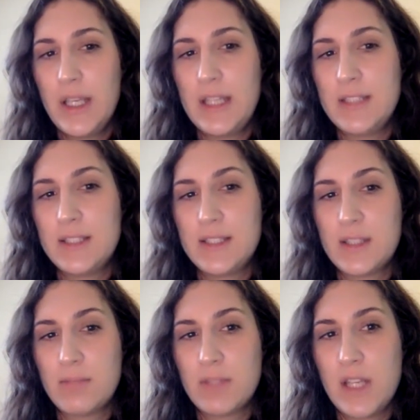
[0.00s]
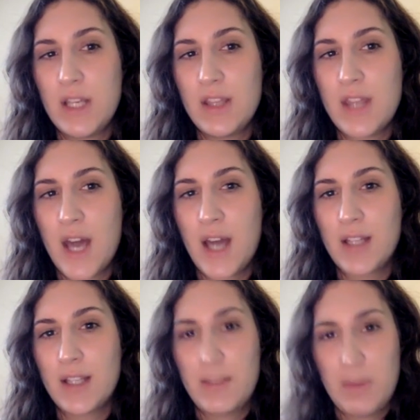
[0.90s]
into something
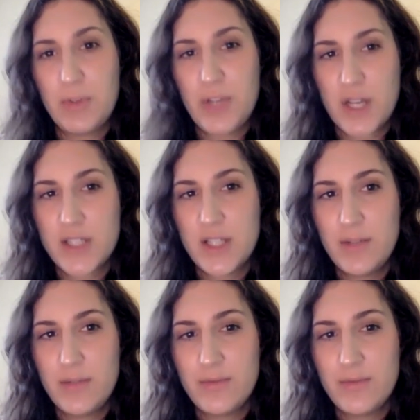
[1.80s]
that can be productive.